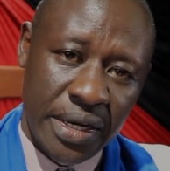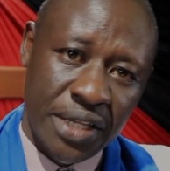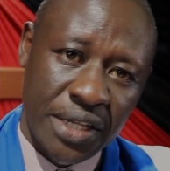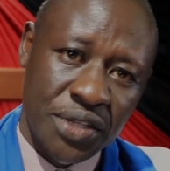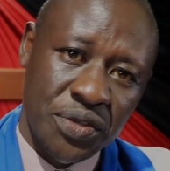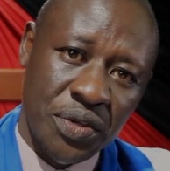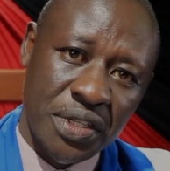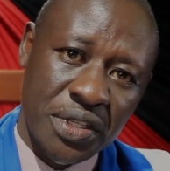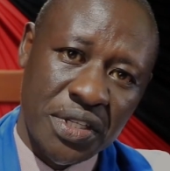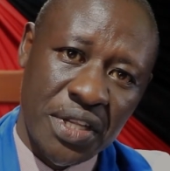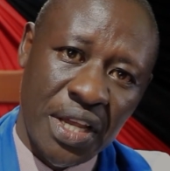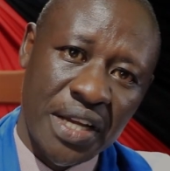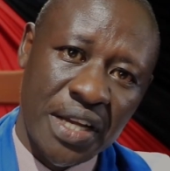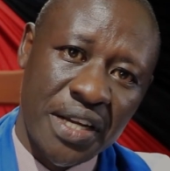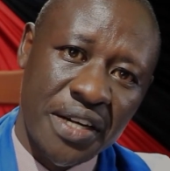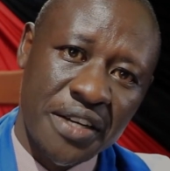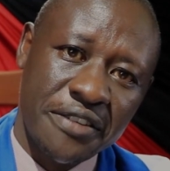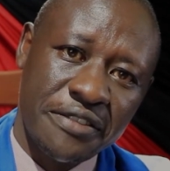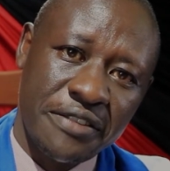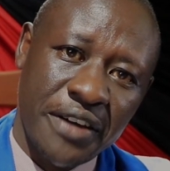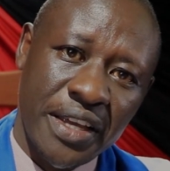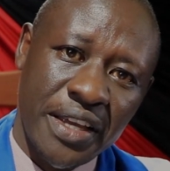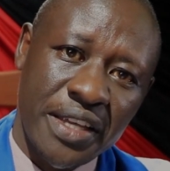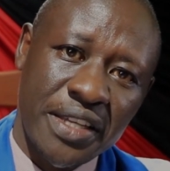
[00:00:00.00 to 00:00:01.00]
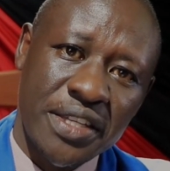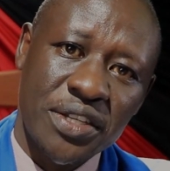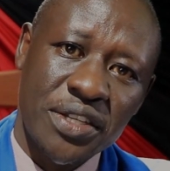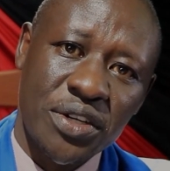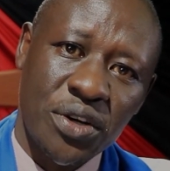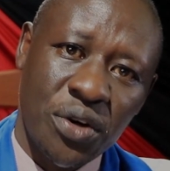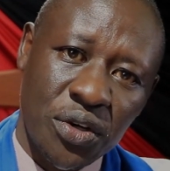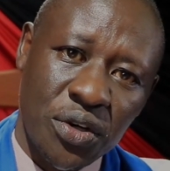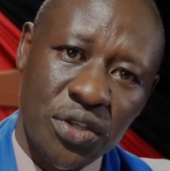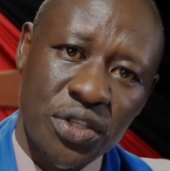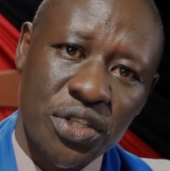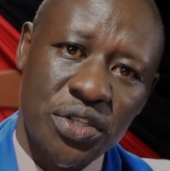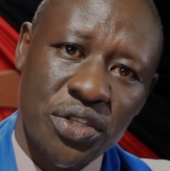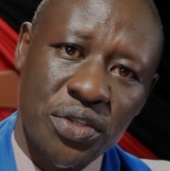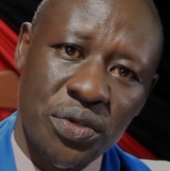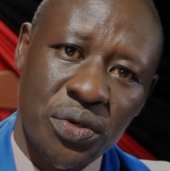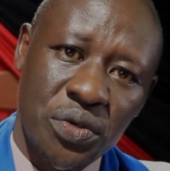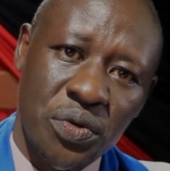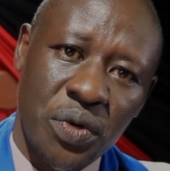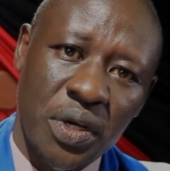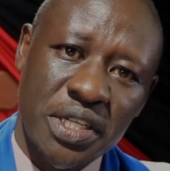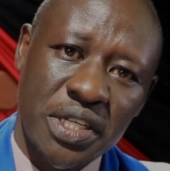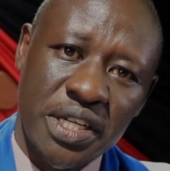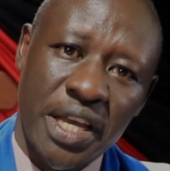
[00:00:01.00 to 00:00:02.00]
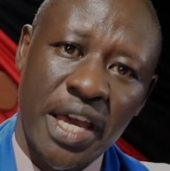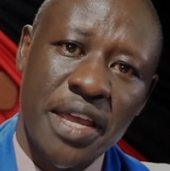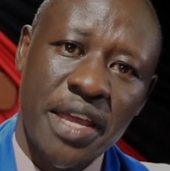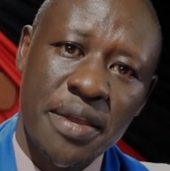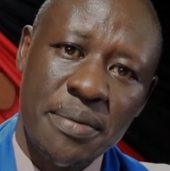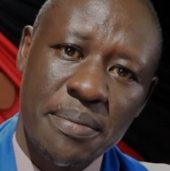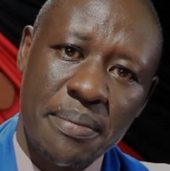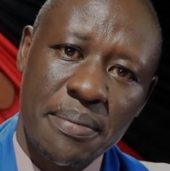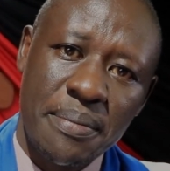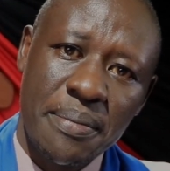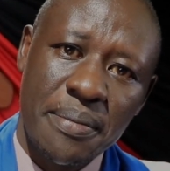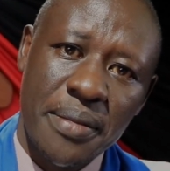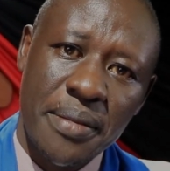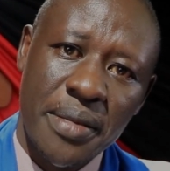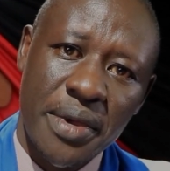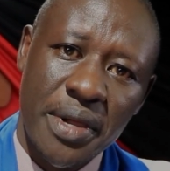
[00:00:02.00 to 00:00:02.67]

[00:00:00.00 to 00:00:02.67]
Does your sacrifice cost you your time?